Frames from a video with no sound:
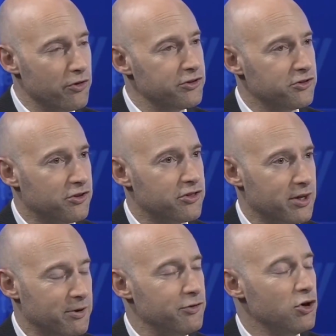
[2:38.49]
Well, this is the
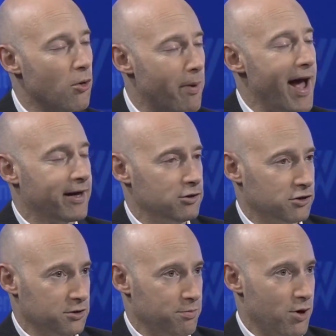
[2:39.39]
thing. I mean, if you go back and
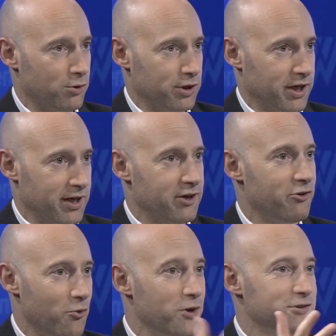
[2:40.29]
look at the polling, and
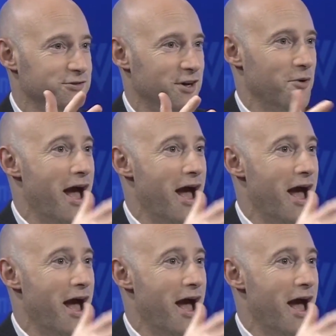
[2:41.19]
here at the Wilson Center